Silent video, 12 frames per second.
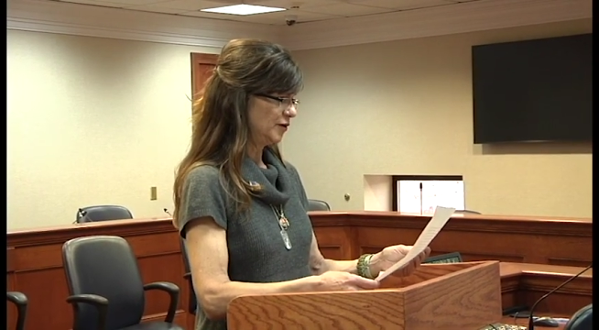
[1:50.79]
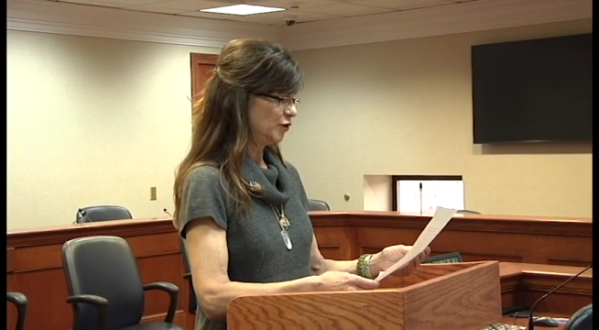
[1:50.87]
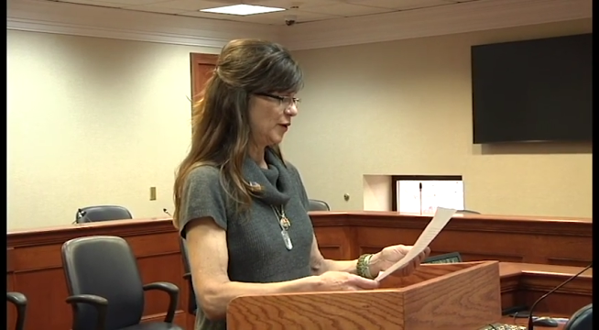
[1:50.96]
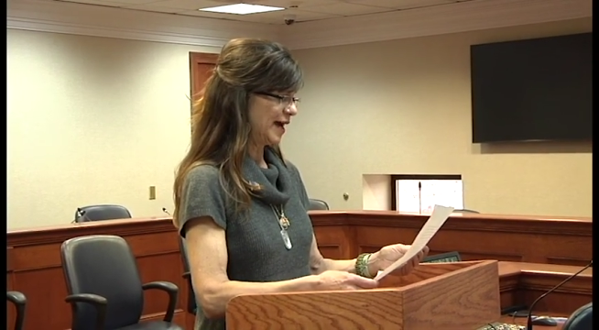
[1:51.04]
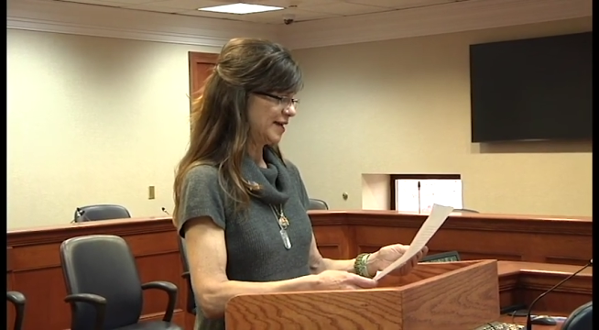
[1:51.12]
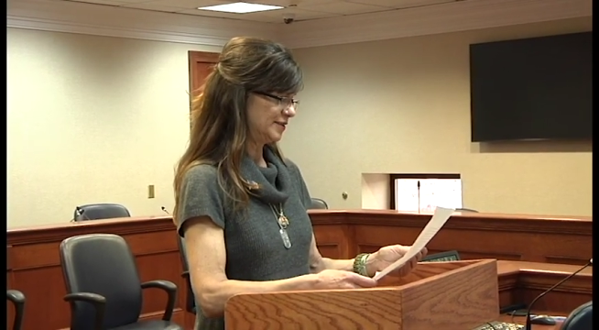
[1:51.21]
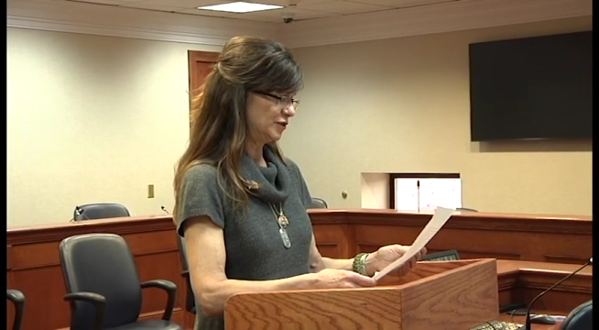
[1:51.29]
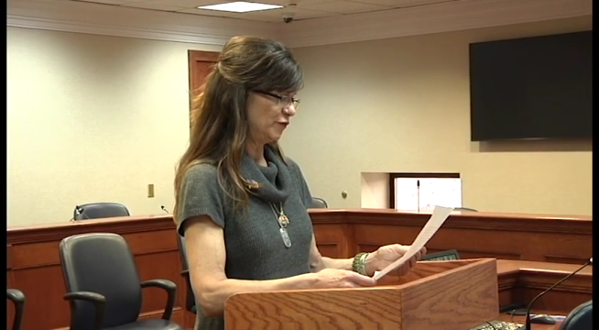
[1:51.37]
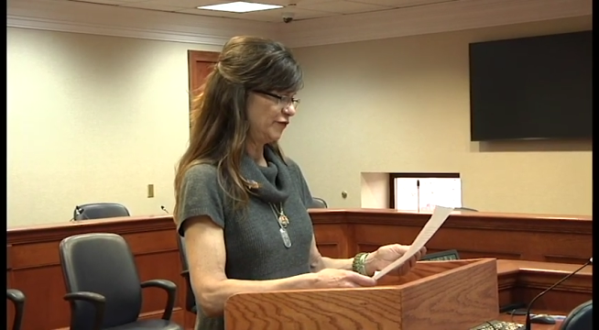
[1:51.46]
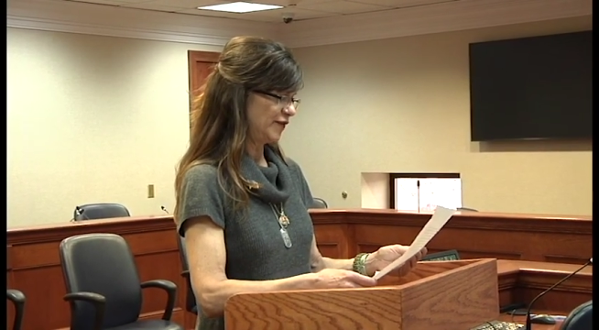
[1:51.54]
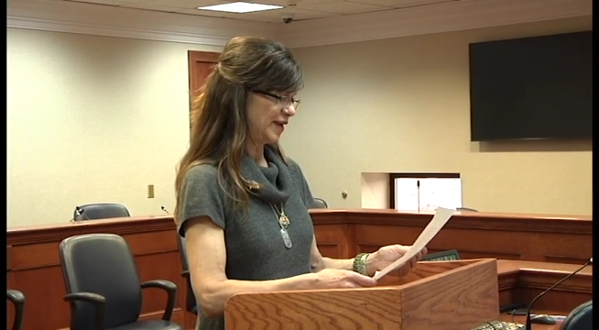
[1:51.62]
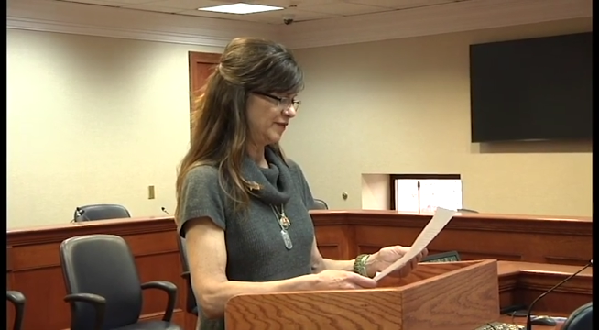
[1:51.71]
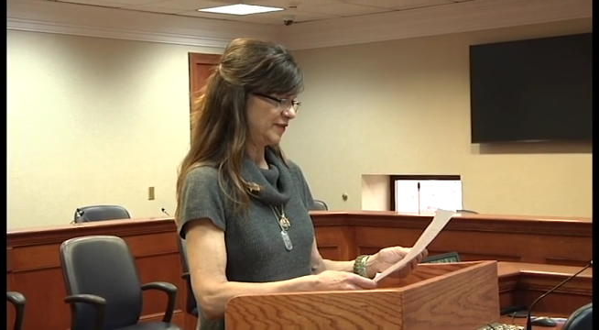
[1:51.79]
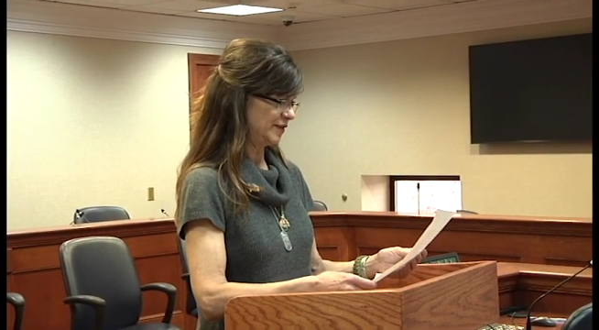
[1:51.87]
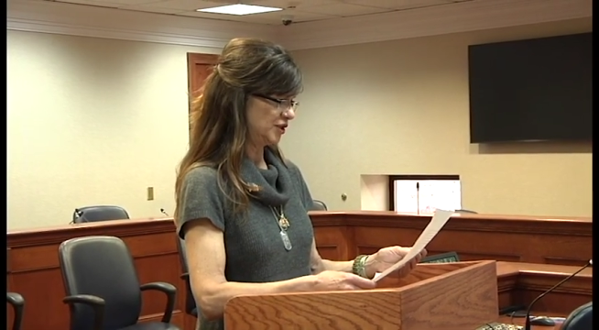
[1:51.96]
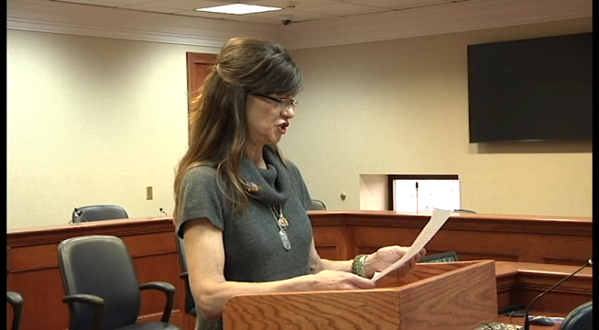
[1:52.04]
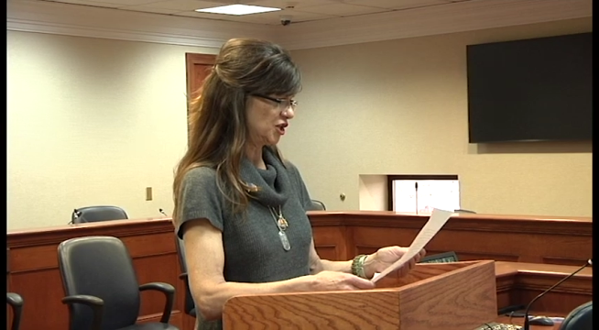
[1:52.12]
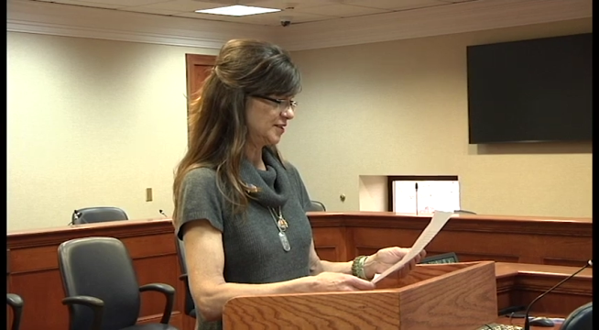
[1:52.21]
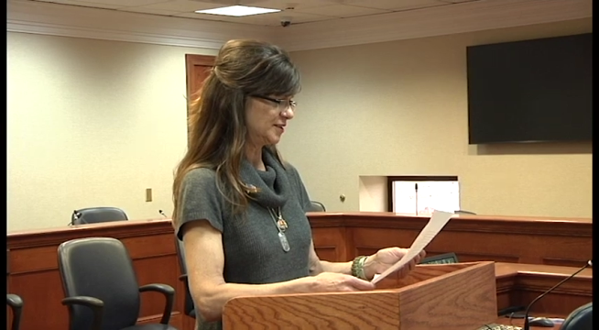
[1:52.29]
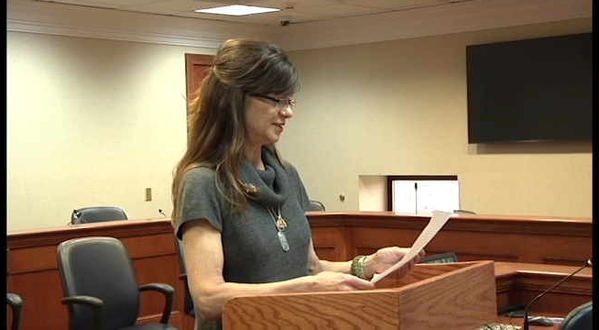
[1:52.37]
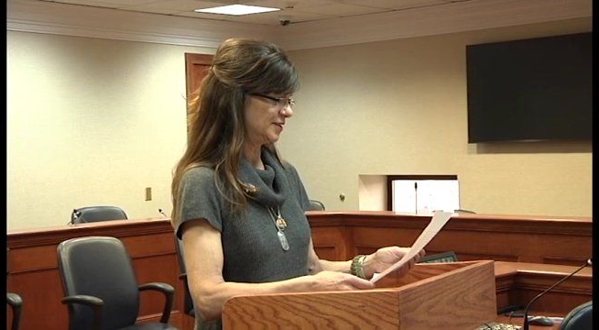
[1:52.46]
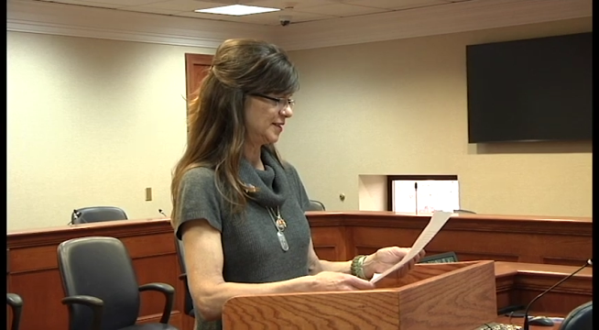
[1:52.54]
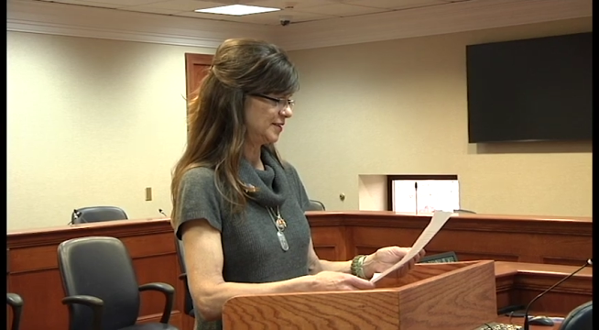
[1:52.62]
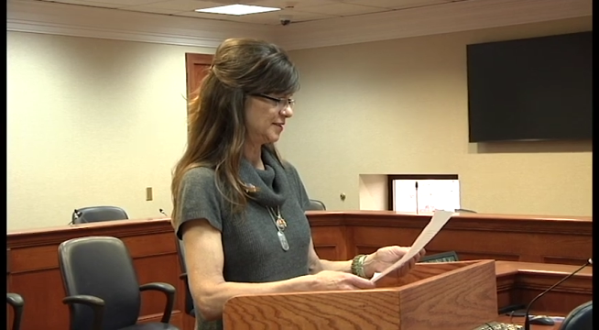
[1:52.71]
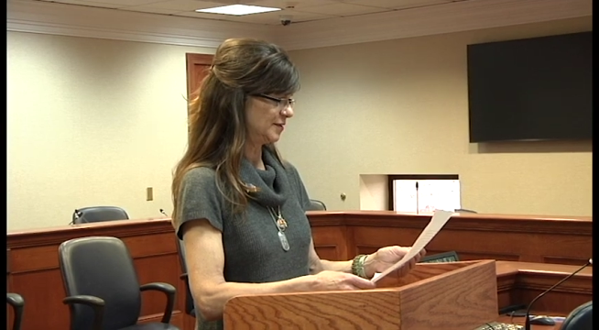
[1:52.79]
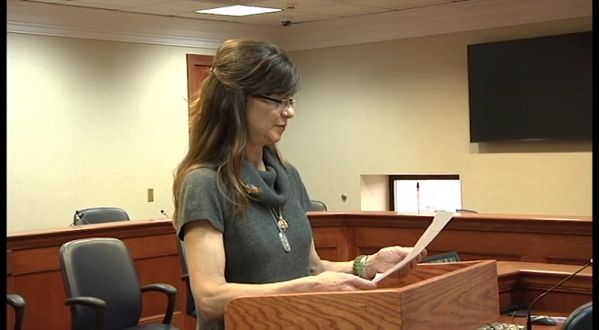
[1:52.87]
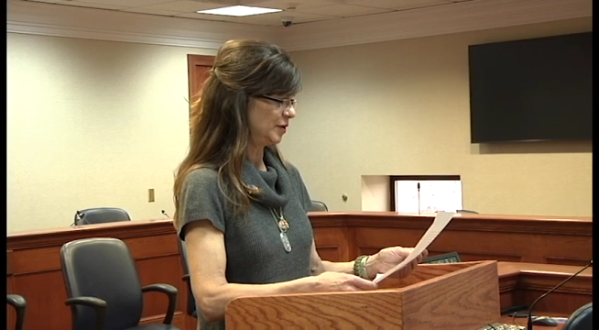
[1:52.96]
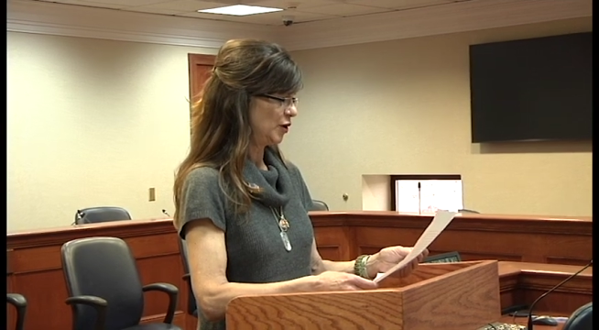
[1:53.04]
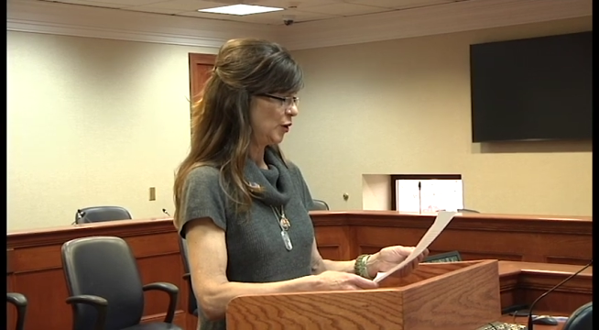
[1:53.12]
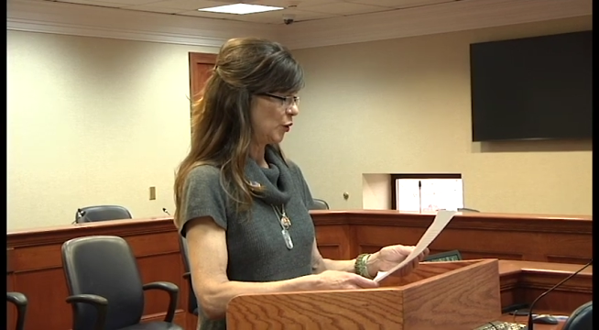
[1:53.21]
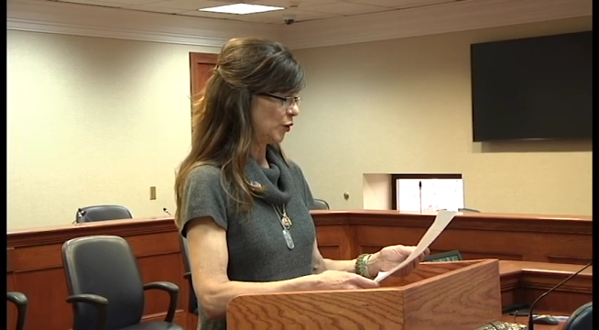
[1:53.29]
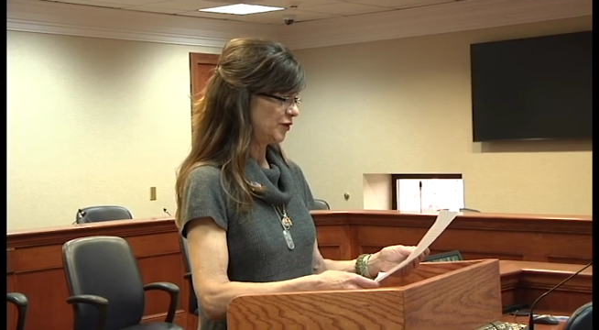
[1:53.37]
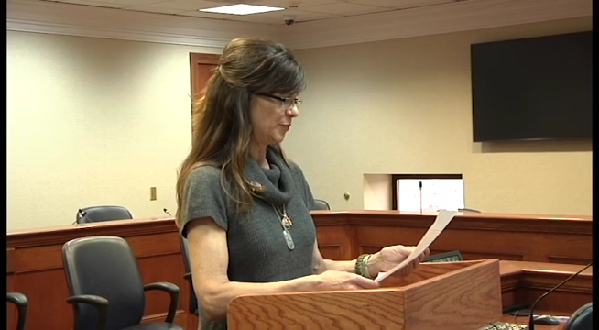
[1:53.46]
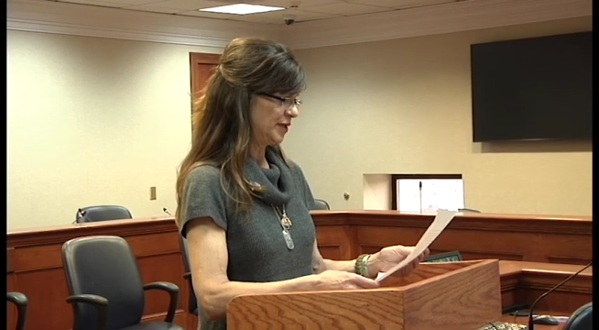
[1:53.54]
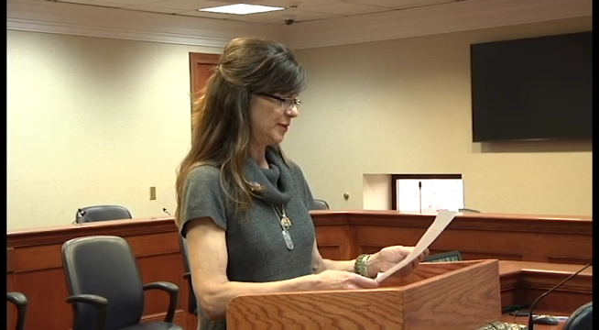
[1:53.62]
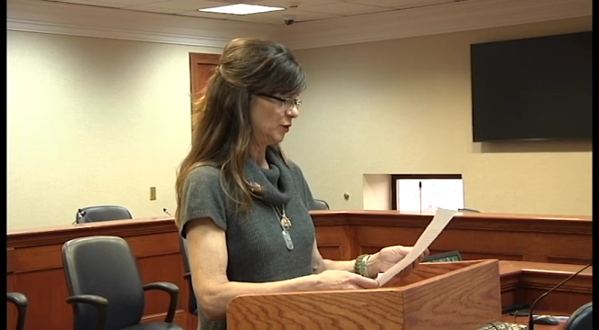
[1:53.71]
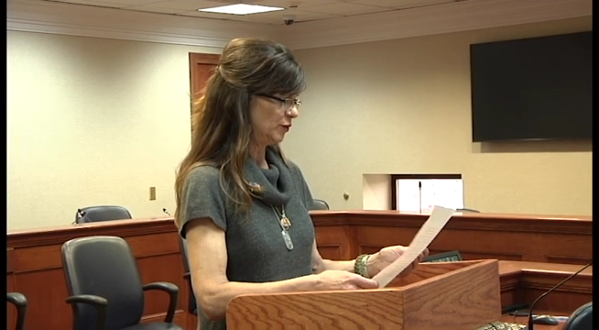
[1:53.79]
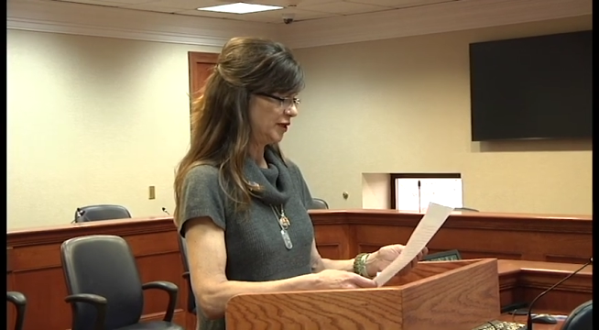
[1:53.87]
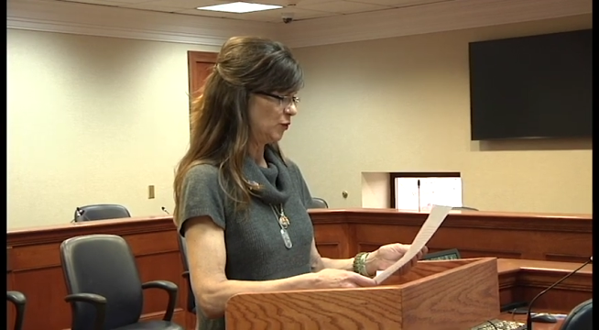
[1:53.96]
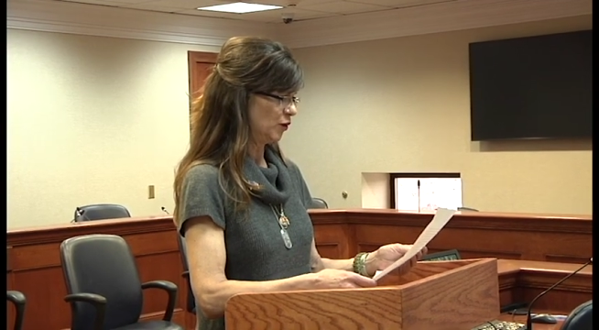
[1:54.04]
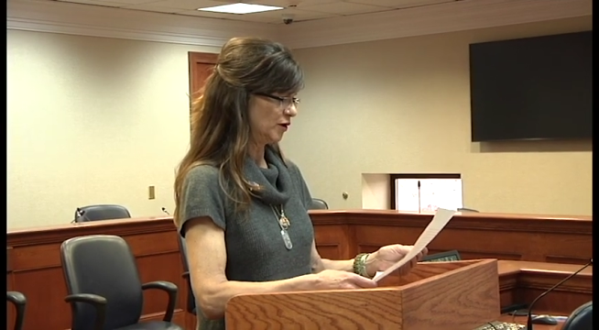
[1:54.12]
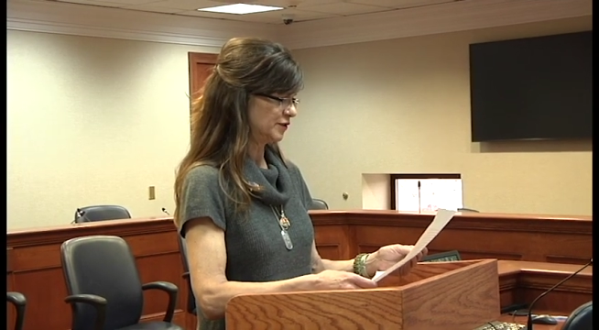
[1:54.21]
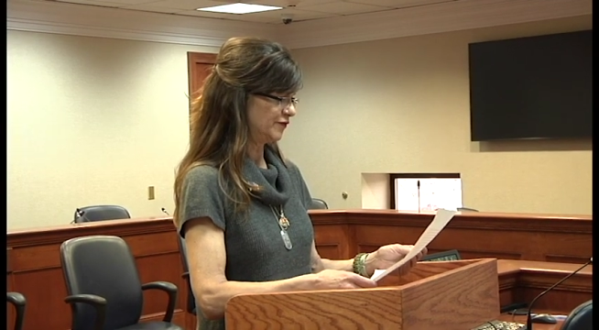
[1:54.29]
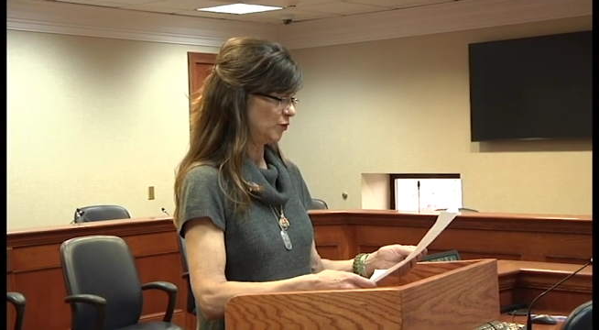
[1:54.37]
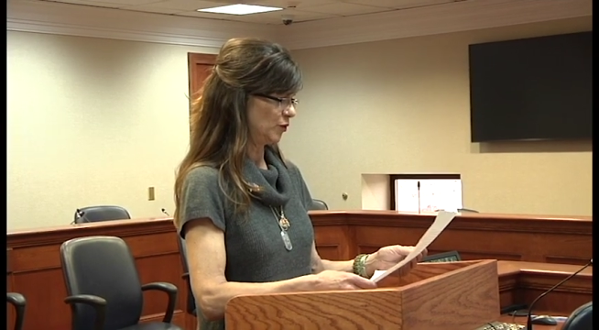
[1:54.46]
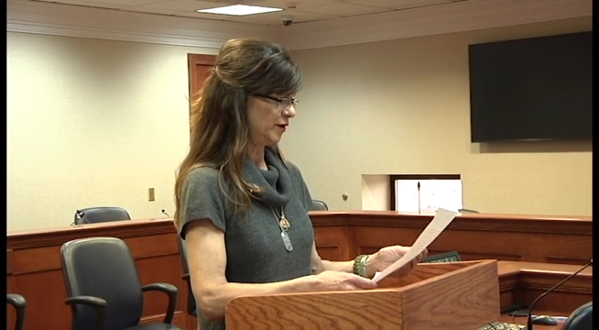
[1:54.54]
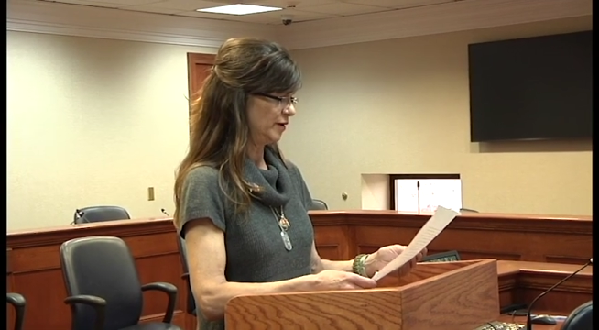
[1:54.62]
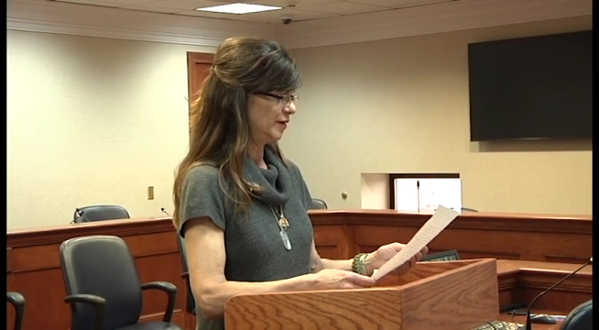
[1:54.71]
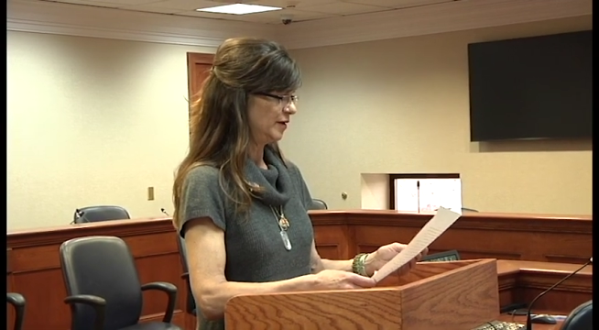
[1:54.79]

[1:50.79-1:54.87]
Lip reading: who has no faith in the justice system or the people he works for,